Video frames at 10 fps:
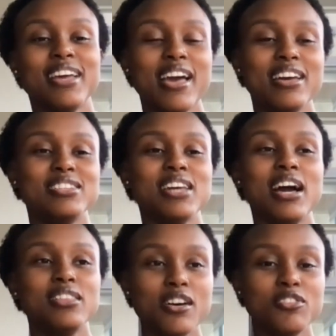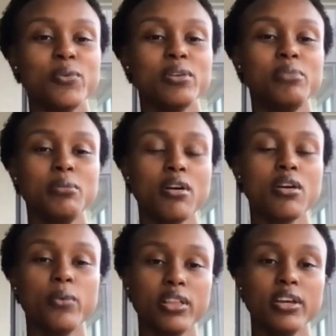And I love when people
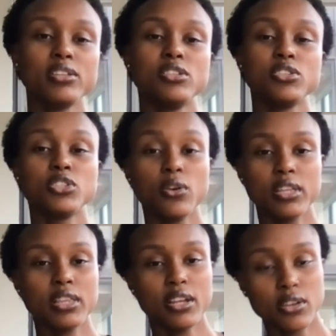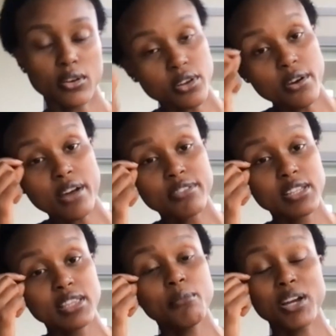are willing to show that they don't know
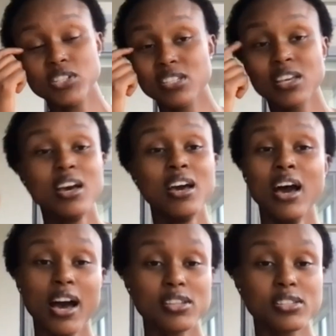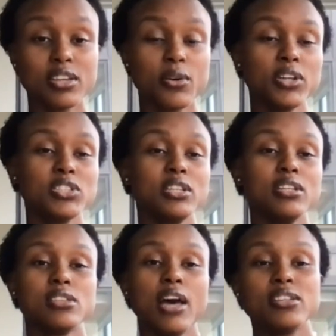everything by just asking
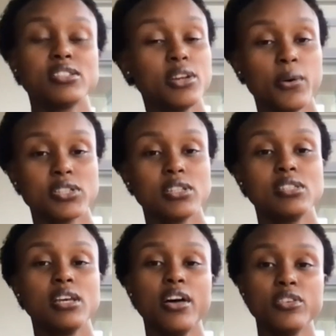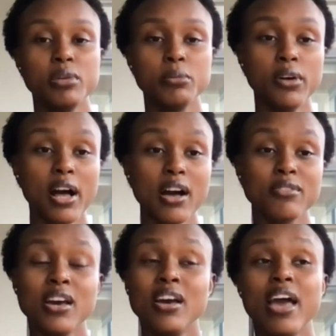questions that other people have.
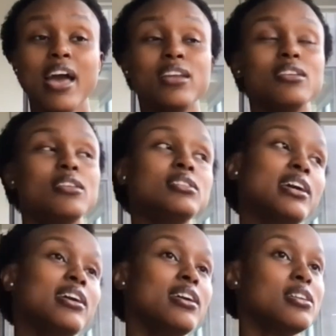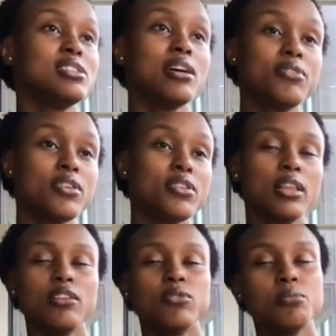And taking it a step further, I
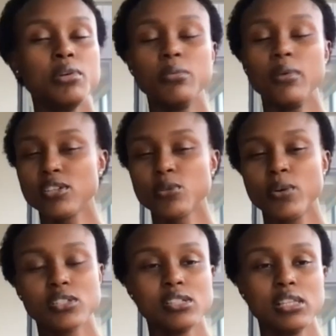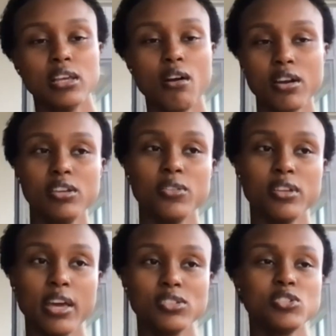love when people ask questions that they already know
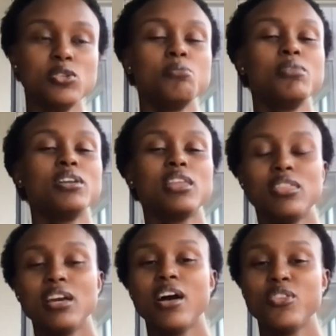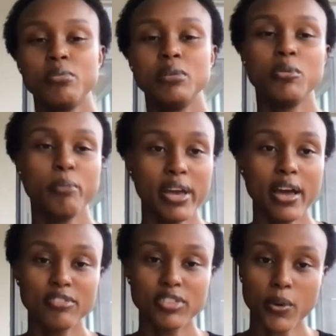the answer to, but they think other people might
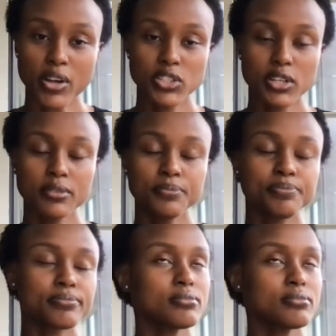have the question.